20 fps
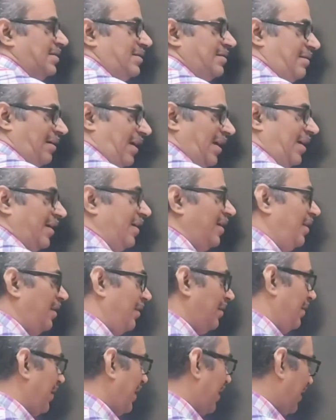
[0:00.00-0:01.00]
a
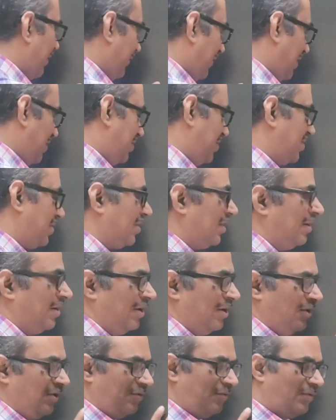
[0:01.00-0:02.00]
triangle in which
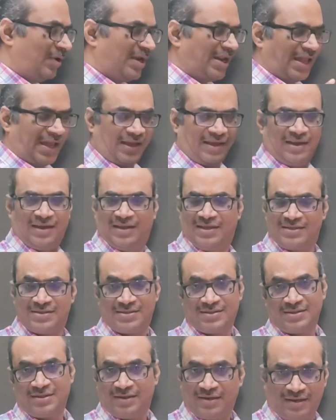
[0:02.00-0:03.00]
one angle
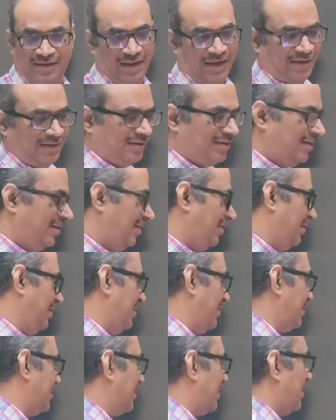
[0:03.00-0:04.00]
is 90
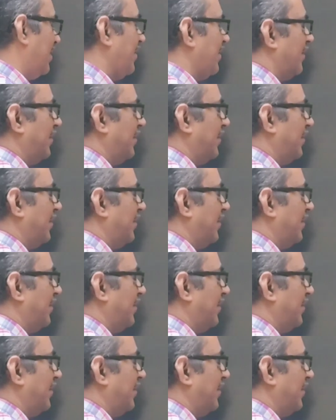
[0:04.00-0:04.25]
degrees.